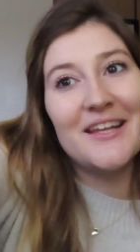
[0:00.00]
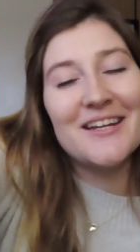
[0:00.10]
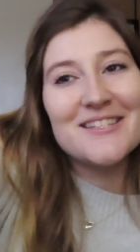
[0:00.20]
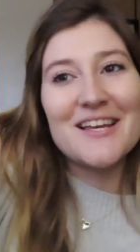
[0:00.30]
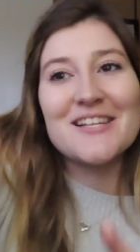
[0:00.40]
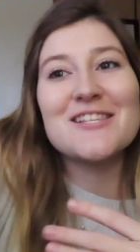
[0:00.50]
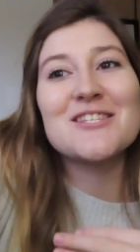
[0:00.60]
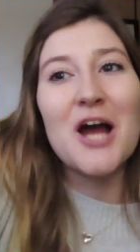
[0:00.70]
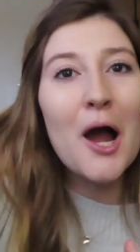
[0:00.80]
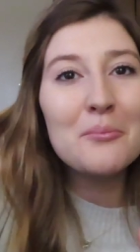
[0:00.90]
I think it's like
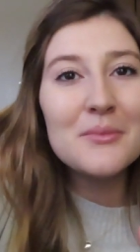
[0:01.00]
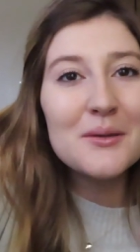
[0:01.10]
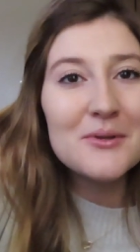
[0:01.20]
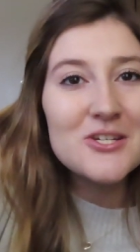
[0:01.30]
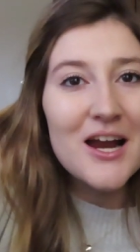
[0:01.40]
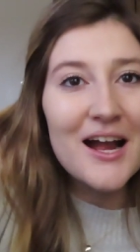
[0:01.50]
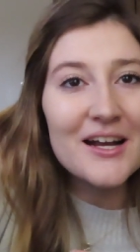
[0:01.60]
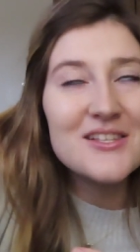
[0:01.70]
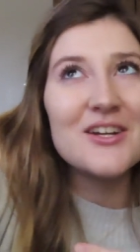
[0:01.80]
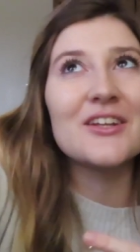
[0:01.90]
stop me in my
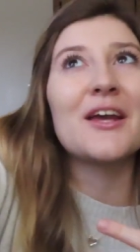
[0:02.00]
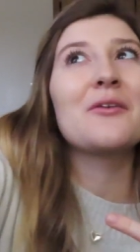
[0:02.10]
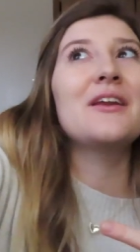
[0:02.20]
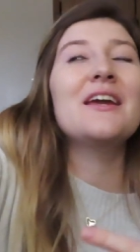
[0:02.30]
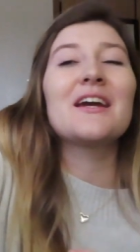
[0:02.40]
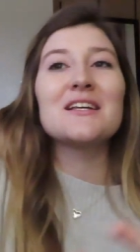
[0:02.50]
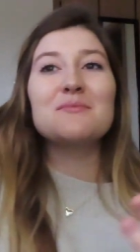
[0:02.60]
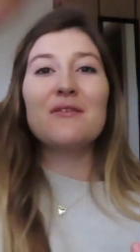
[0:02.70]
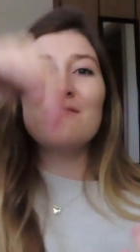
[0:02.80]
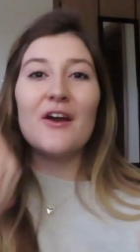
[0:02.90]
tracks or like when he
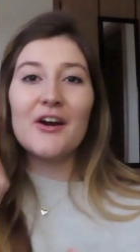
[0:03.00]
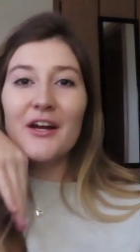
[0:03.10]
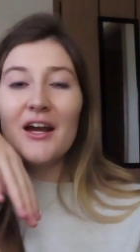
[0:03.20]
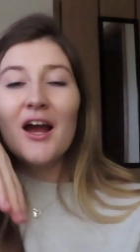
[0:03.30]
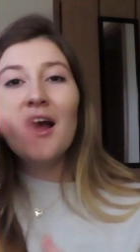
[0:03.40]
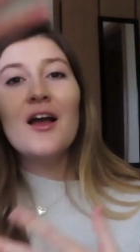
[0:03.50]
kicks me very